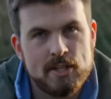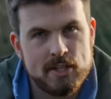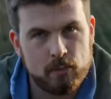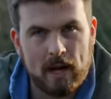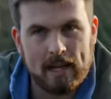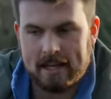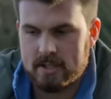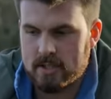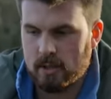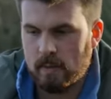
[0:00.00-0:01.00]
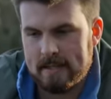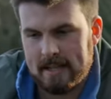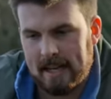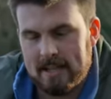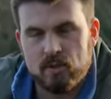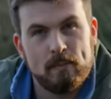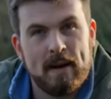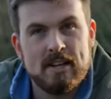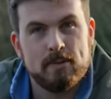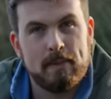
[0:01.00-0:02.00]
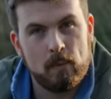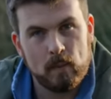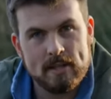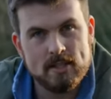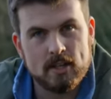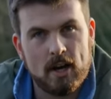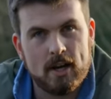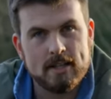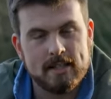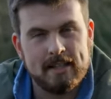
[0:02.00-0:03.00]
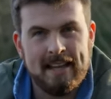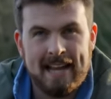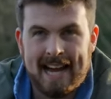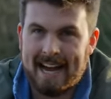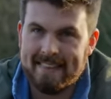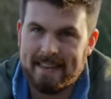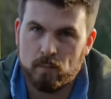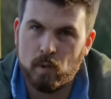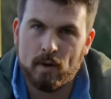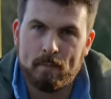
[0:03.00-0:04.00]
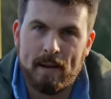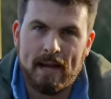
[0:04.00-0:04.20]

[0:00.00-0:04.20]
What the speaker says: So what I like to do is I like to imagine my winter garden and then work